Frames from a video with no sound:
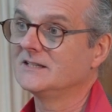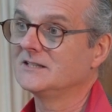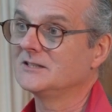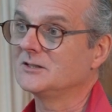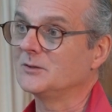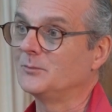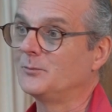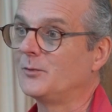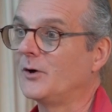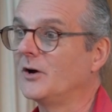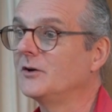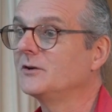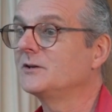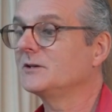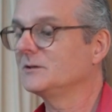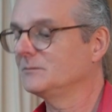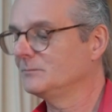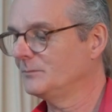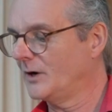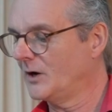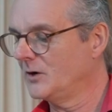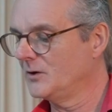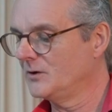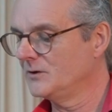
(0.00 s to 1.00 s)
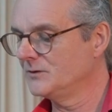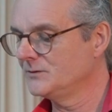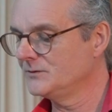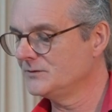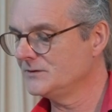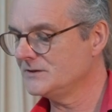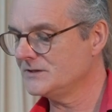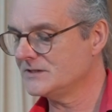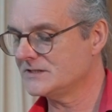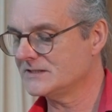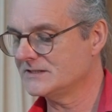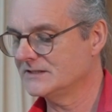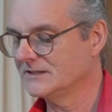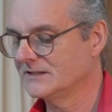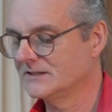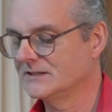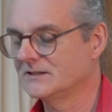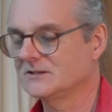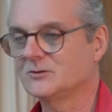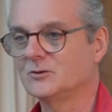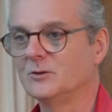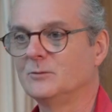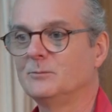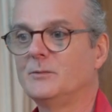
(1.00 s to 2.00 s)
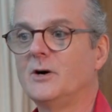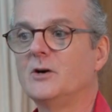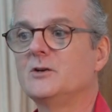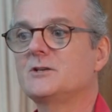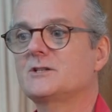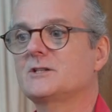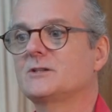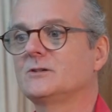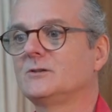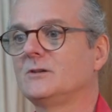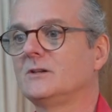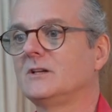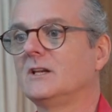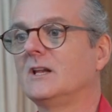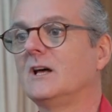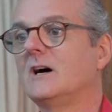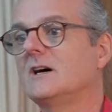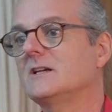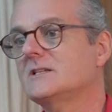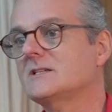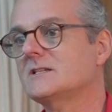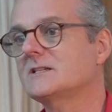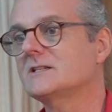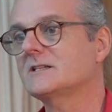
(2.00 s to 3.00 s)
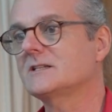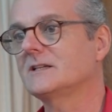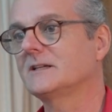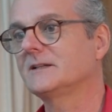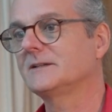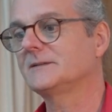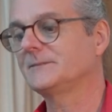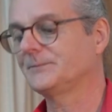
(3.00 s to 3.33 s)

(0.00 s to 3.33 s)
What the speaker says: to broken bones, to emotional loss.